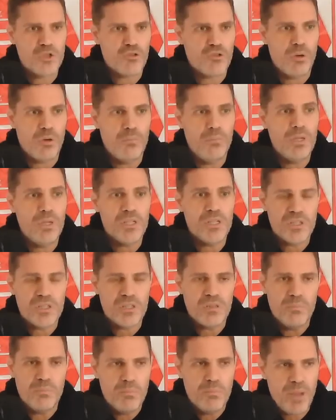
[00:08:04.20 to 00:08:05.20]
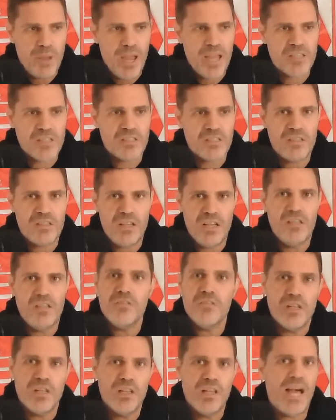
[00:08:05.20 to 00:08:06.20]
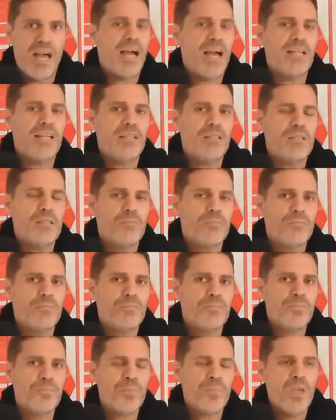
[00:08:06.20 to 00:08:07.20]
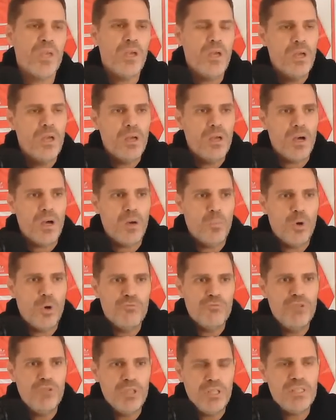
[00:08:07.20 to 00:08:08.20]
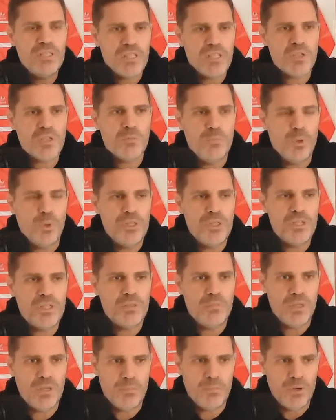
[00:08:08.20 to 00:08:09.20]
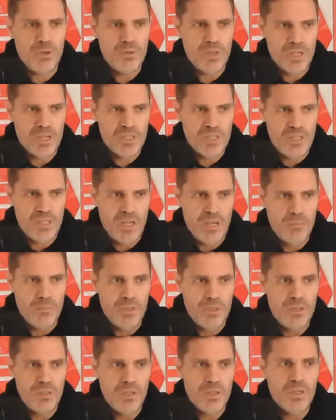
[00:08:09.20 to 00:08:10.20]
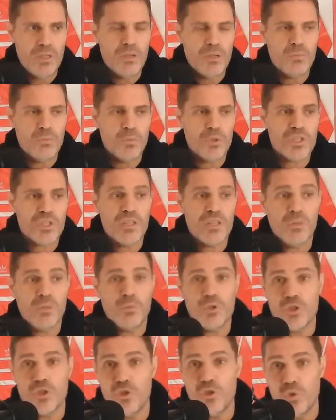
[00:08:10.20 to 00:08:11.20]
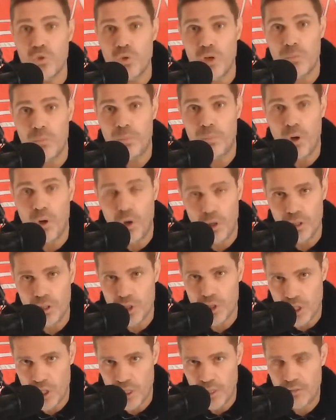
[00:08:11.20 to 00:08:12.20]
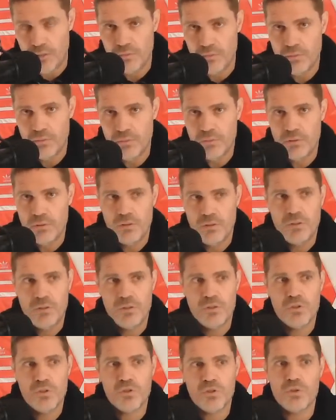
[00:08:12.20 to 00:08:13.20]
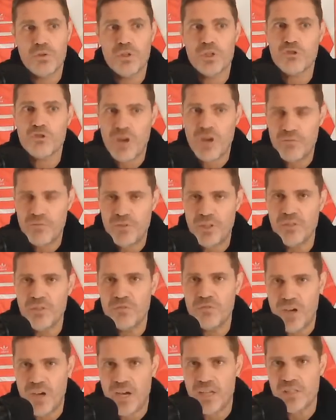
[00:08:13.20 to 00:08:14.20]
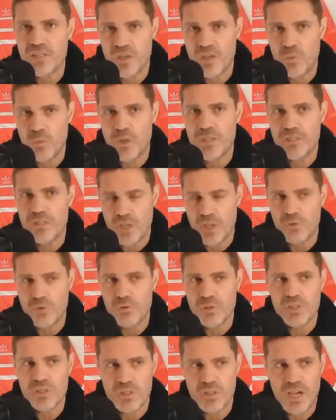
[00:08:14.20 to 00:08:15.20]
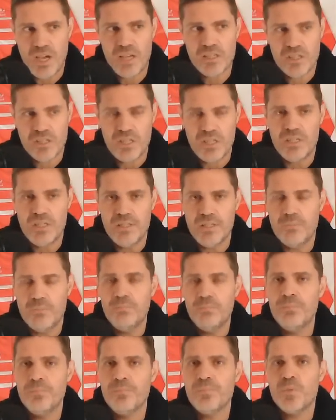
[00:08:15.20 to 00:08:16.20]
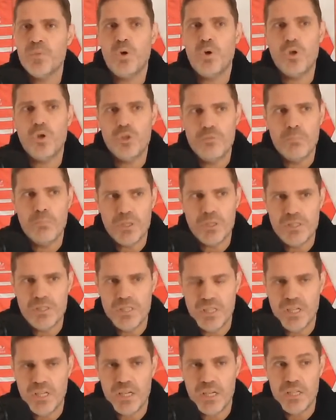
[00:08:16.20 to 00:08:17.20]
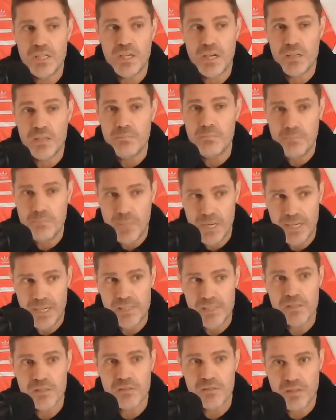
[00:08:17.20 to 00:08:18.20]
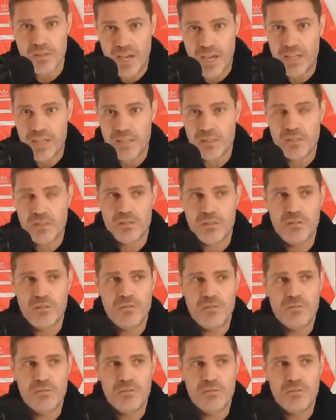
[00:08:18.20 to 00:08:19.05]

drum, is the best in the land. And what really disappointed me about that statement was that there was no apology to the travelling fans that went down to that stadium on Monday night and made that